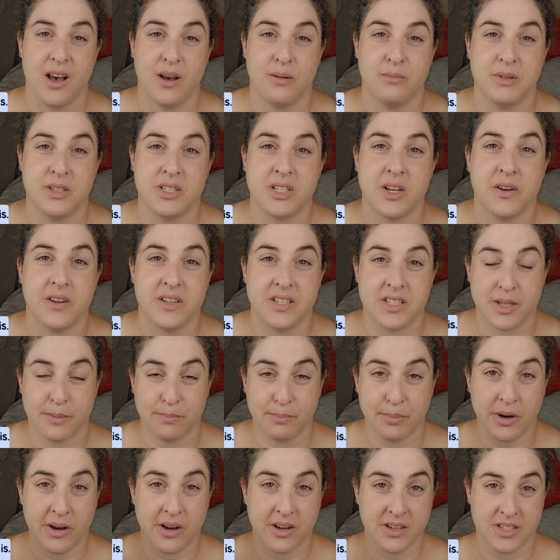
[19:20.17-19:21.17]
So it's the
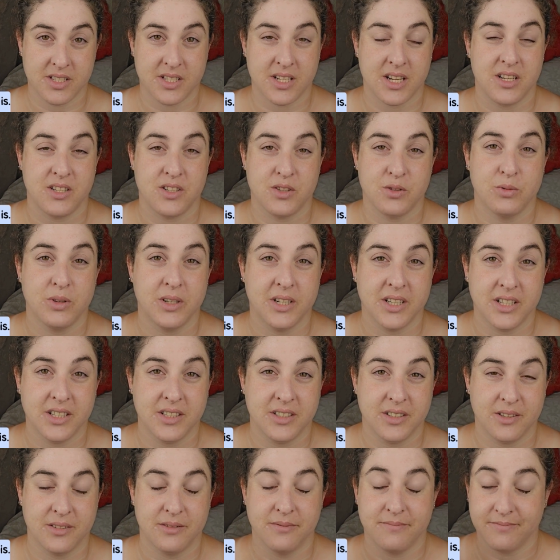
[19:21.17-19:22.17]
past tense word,
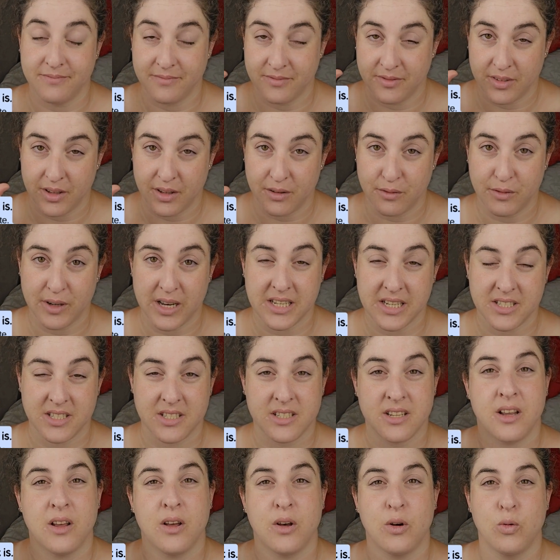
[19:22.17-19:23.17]
was,
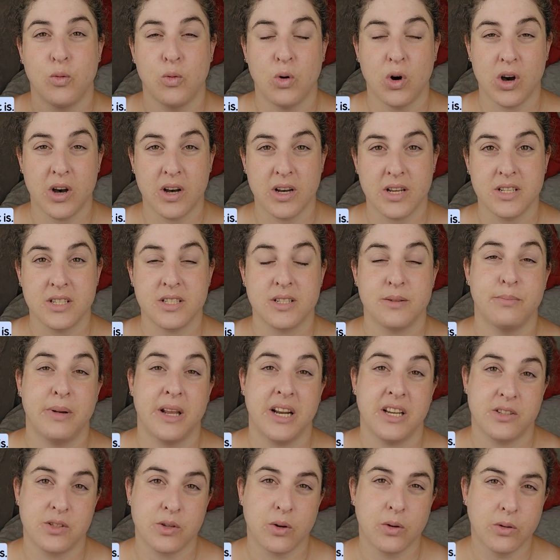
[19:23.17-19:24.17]
but
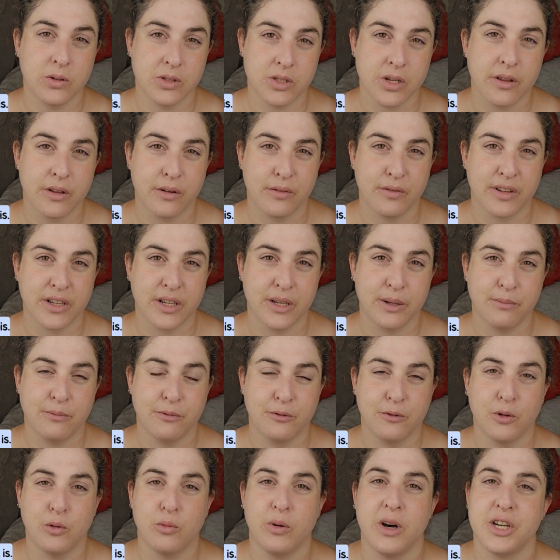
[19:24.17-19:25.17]
it's also the verb
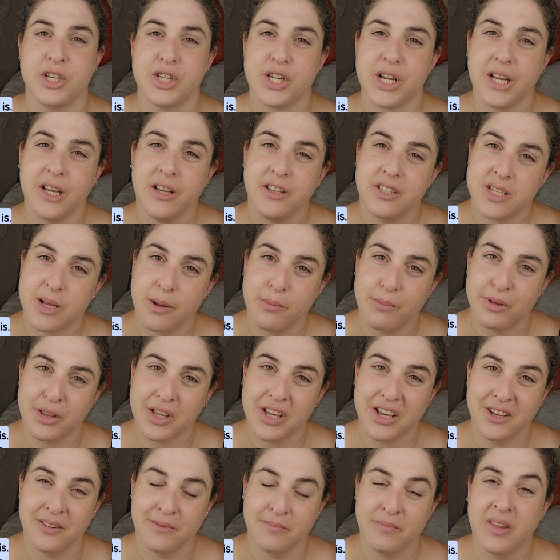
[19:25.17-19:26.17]
for washing
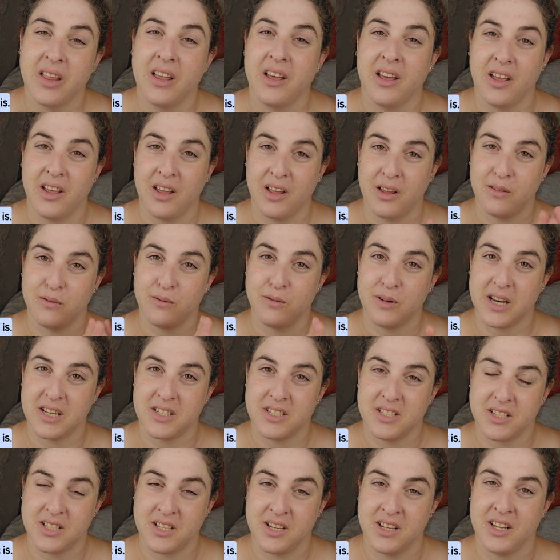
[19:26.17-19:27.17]
something.
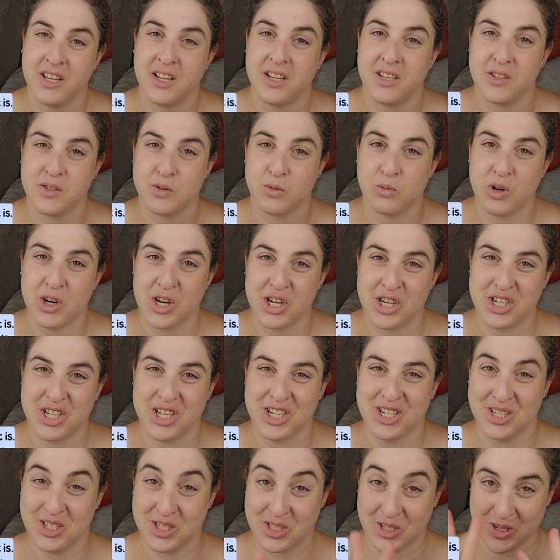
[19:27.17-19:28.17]
Was is wash.
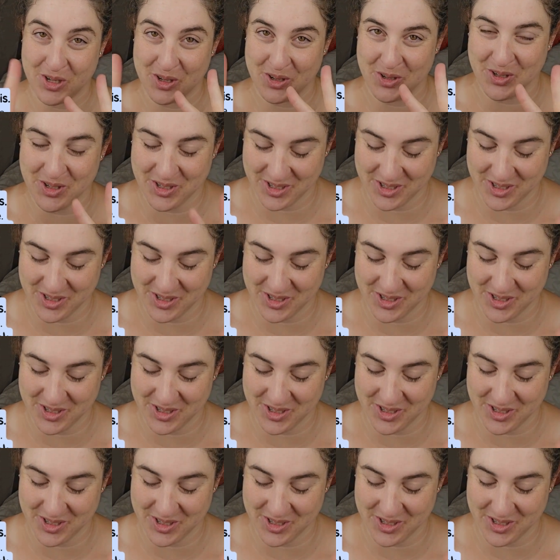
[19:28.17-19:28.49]
So